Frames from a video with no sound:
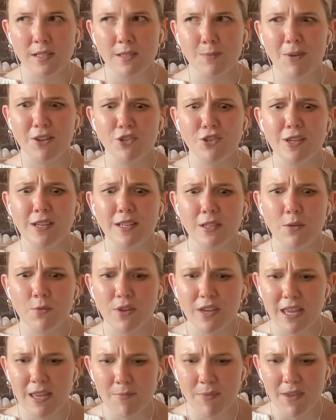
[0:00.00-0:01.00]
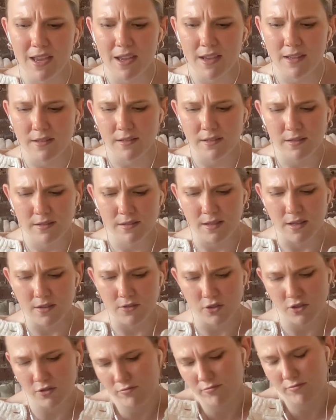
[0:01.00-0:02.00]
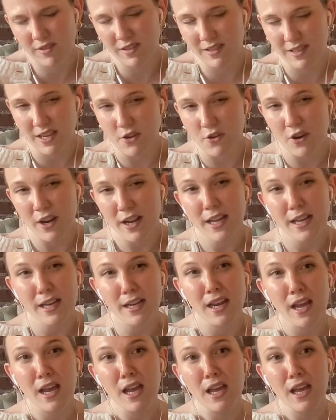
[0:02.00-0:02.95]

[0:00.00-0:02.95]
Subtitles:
especially because they were keeping it such secret.